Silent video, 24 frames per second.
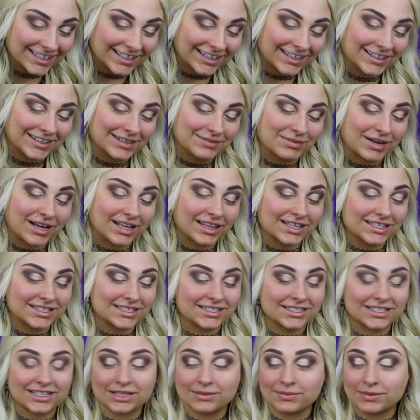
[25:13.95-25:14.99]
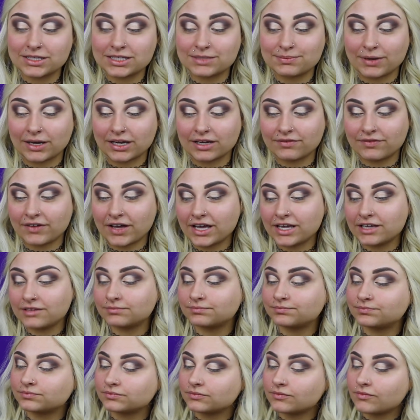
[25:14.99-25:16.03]
I listen to them on Spotify,
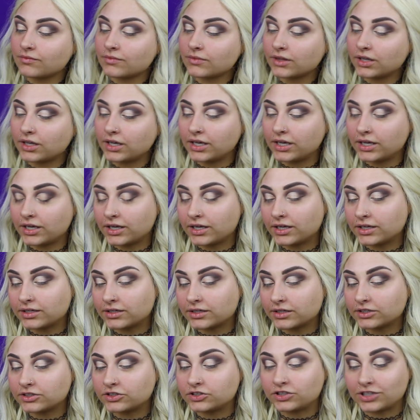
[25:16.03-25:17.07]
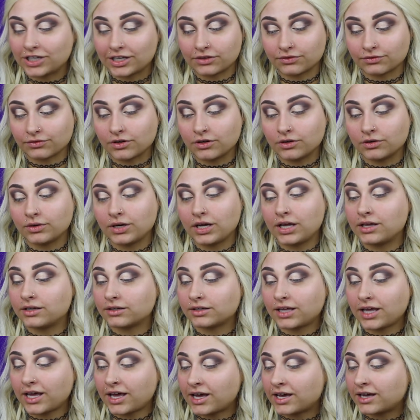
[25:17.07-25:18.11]
and Jethro
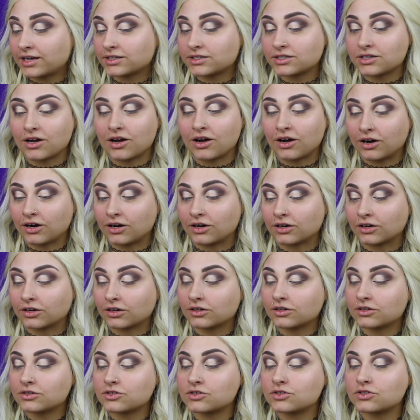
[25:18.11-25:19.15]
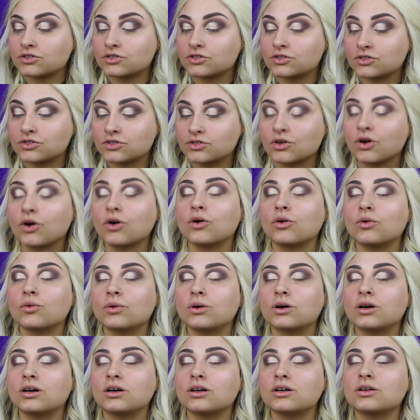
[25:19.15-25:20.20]
and Kat are
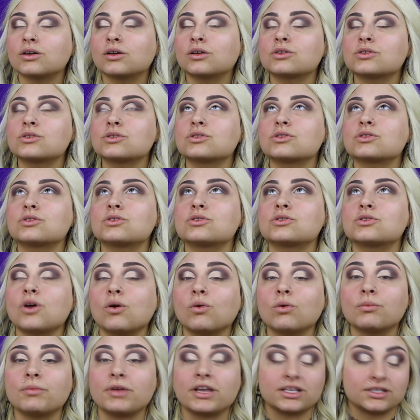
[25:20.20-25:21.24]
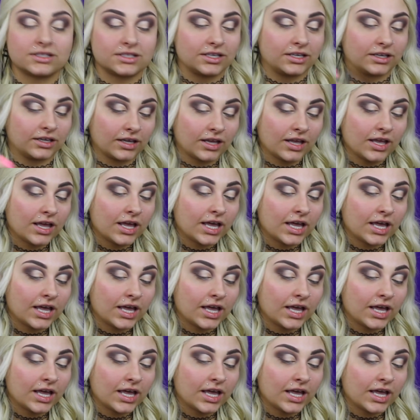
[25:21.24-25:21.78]
so amazing.